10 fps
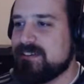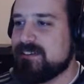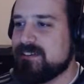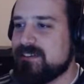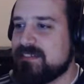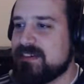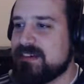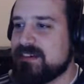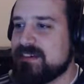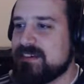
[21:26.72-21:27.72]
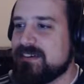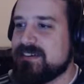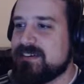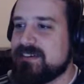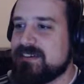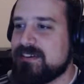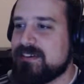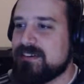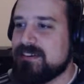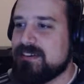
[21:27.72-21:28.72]

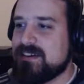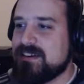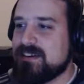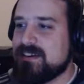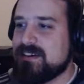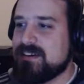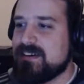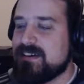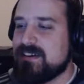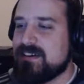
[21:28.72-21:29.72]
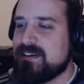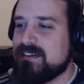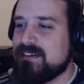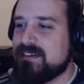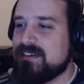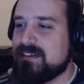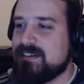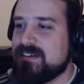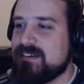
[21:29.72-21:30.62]
(silence)